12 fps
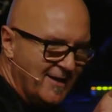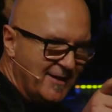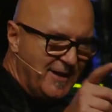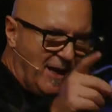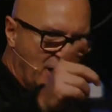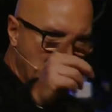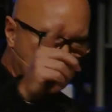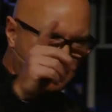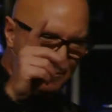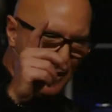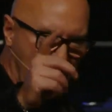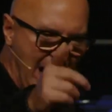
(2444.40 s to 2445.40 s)
there's
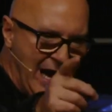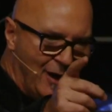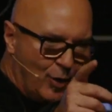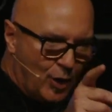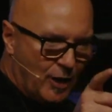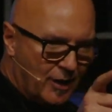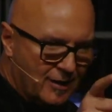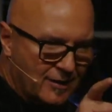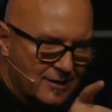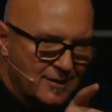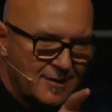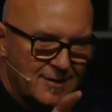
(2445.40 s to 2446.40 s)
power.
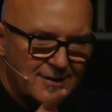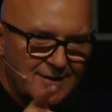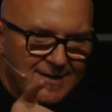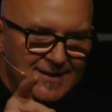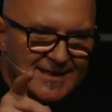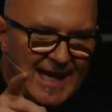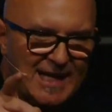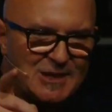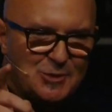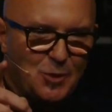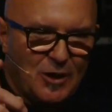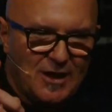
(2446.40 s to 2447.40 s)

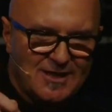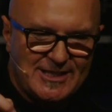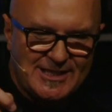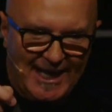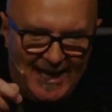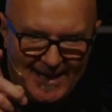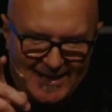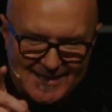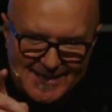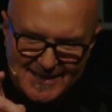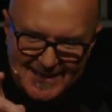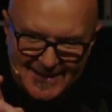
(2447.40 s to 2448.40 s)
That's what it
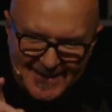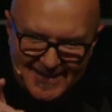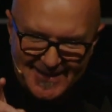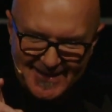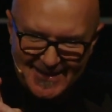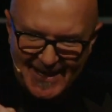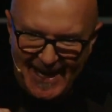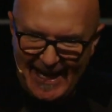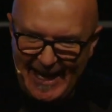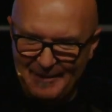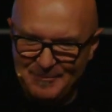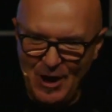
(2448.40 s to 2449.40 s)
says.
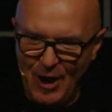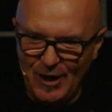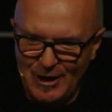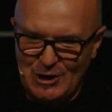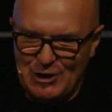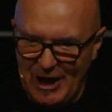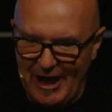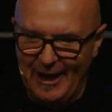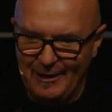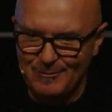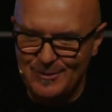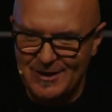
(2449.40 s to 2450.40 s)
I am not
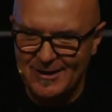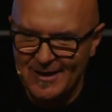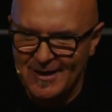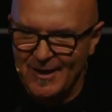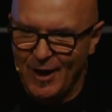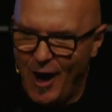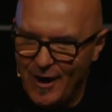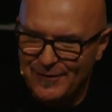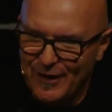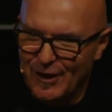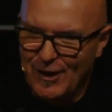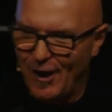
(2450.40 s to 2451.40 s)
ashamed of
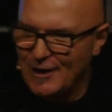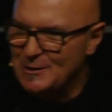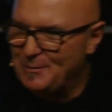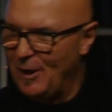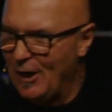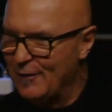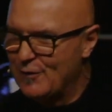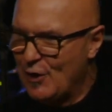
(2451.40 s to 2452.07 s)
the gospel of